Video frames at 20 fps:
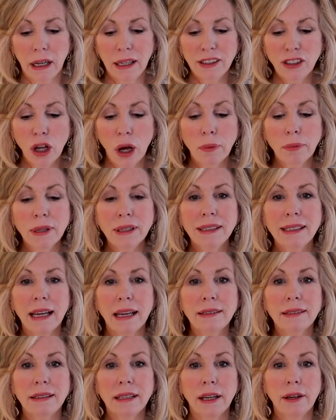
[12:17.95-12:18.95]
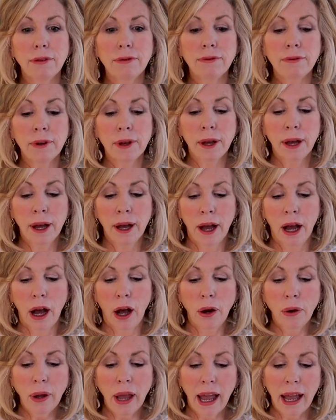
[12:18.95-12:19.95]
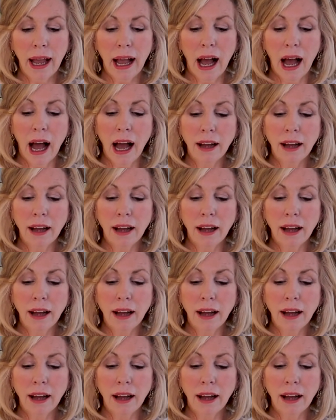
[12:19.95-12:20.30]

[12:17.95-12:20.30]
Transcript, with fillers: It's almost as if okay,